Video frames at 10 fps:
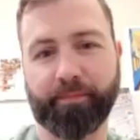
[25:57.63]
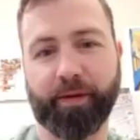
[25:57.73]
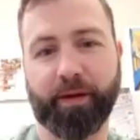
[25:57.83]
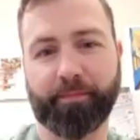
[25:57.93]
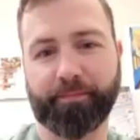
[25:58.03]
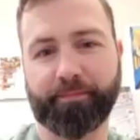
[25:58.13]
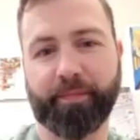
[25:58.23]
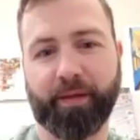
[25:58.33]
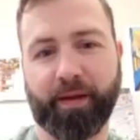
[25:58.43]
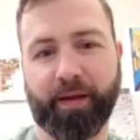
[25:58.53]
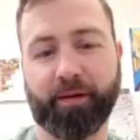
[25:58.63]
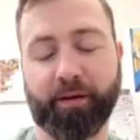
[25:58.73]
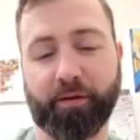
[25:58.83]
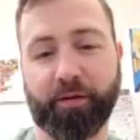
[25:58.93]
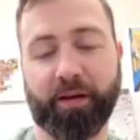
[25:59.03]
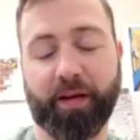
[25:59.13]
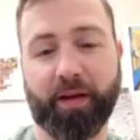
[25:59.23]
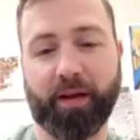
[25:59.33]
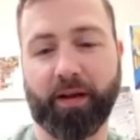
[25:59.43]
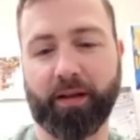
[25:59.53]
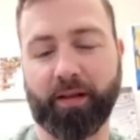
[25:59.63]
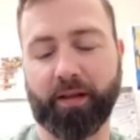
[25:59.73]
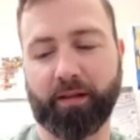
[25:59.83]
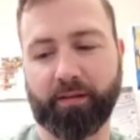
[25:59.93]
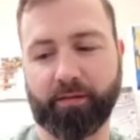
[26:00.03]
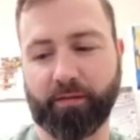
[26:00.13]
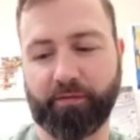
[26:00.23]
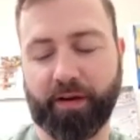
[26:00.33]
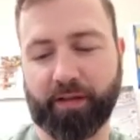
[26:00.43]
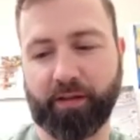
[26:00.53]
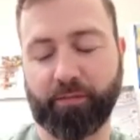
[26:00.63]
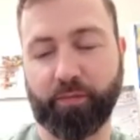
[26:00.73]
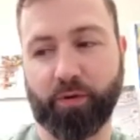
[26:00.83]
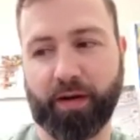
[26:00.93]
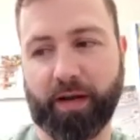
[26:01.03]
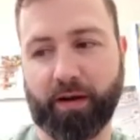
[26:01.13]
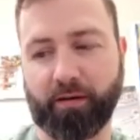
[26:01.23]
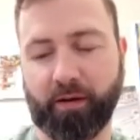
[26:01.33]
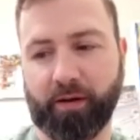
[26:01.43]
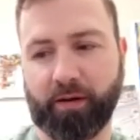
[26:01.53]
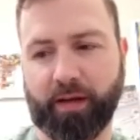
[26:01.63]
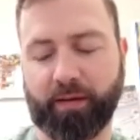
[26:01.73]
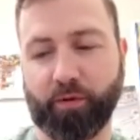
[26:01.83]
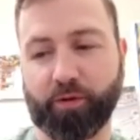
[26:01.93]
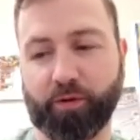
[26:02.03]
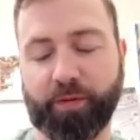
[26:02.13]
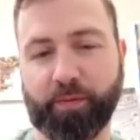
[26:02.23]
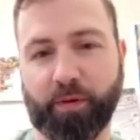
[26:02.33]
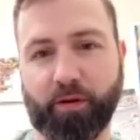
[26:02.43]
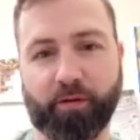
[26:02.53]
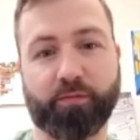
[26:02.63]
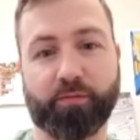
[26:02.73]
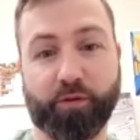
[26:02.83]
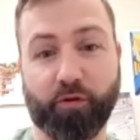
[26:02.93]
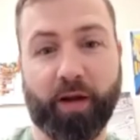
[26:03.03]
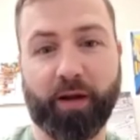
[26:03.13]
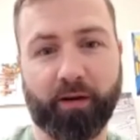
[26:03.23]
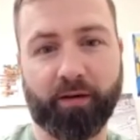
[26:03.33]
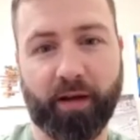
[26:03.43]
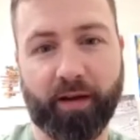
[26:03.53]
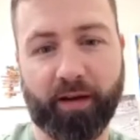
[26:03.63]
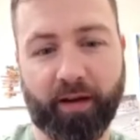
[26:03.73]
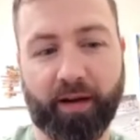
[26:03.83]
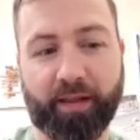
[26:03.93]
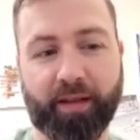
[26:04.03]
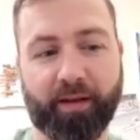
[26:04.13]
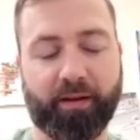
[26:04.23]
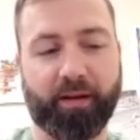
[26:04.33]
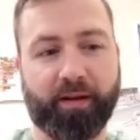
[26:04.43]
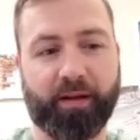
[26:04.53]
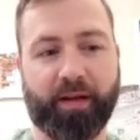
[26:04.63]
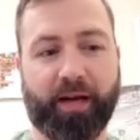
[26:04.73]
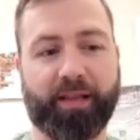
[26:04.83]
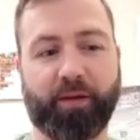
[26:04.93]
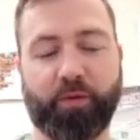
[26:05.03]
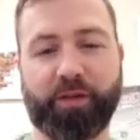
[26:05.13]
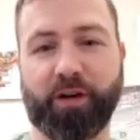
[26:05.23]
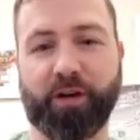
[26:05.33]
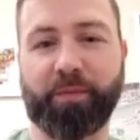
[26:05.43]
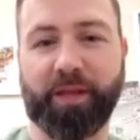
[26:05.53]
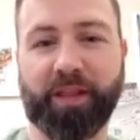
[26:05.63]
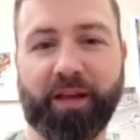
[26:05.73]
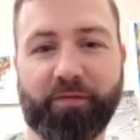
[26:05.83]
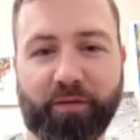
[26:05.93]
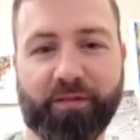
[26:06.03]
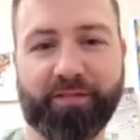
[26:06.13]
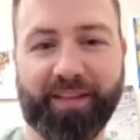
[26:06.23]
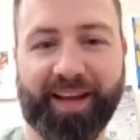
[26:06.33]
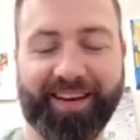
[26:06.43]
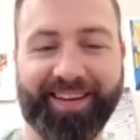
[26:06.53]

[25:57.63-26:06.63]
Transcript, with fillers: yeah, I agree, and and I like the the fact that you pointed out that most people aren't trained, and uh, I think I think we should all be thankful that